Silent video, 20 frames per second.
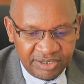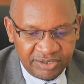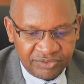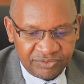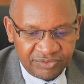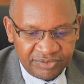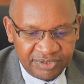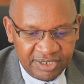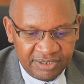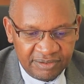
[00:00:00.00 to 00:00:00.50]

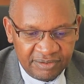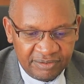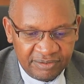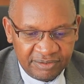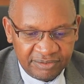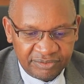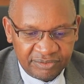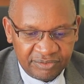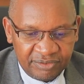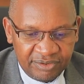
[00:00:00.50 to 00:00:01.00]
So the
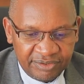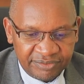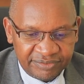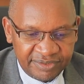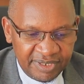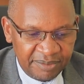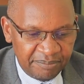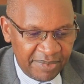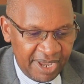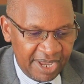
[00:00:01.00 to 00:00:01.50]
Lord
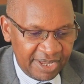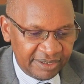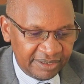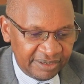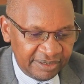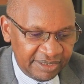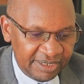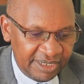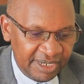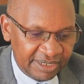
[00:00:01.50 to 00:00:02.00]
caused the
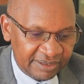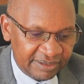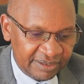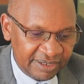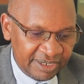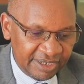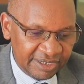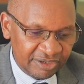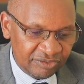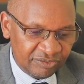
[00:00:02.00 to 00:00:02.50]
man he had
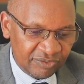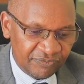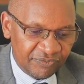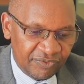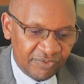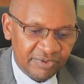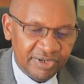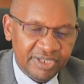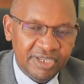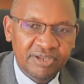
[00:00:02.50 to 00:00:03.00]
created to
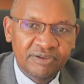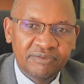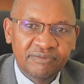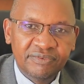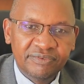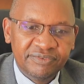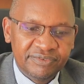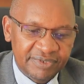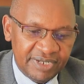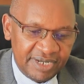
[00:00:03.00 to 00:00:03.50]
fall
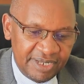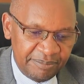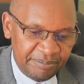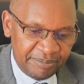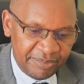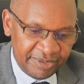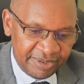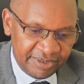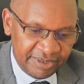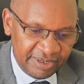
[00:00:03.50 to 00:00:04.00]
into sleep,
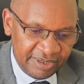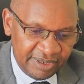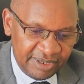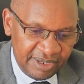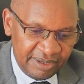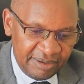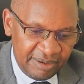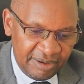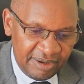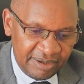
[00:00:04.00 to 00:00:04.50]

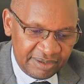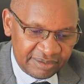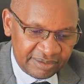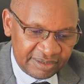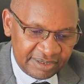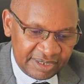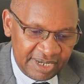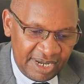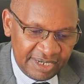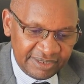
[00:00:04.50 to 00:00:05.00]

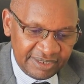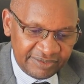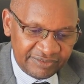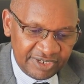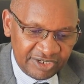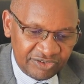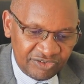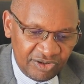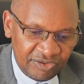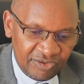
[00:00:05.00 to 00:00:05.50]
cut a
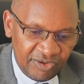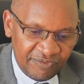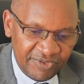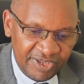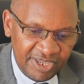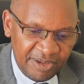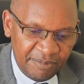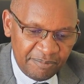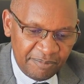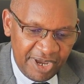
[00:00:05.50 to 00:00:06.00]
section of
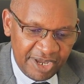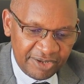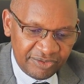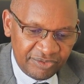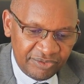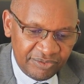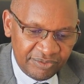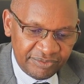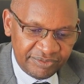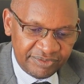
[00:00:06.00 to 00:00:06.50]
him,
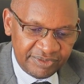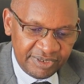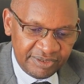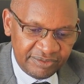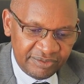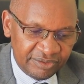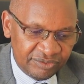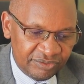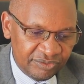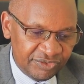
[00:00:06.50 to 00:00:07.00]
and used
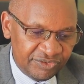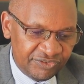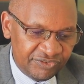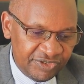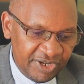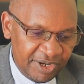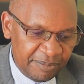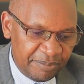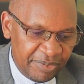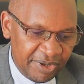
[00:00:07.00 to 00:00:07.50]
it to
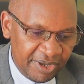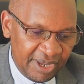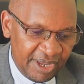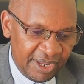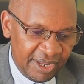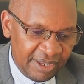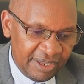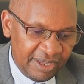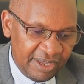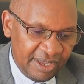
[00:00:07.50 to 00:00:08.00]
shape
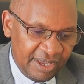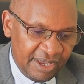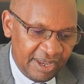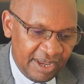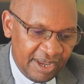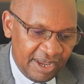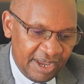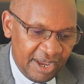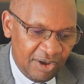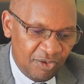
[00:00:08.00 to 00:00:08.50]

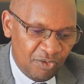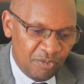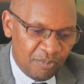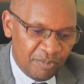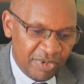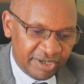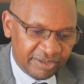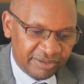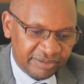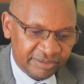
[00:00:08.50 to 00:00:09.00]
a
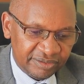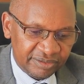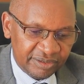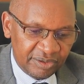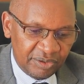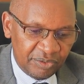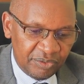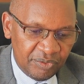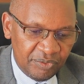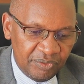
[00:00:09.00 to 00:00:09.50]
woman
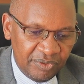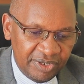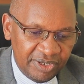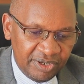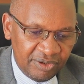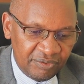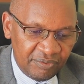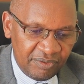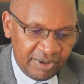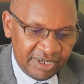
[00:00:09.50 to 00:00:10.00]
who
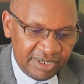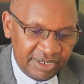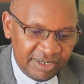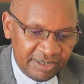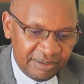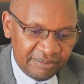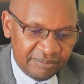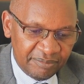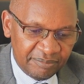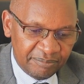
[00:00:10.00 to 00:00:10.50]

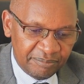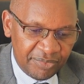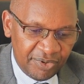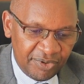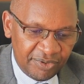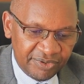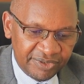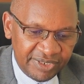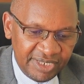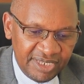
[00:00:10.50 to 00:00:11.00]
equally
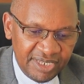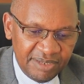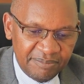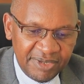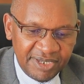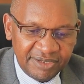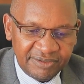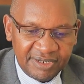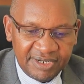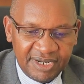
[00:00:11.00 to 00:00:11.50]
bore the
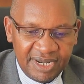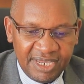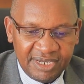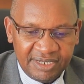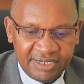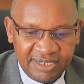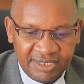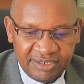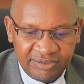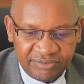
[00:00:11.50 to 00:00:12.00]
image and
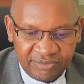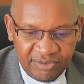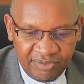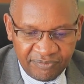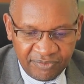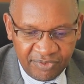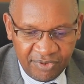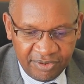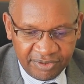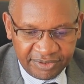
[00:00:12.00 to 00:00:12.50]
likeness
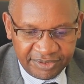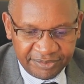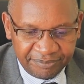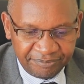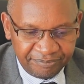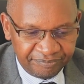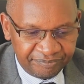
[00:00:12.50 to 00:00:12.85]
of God.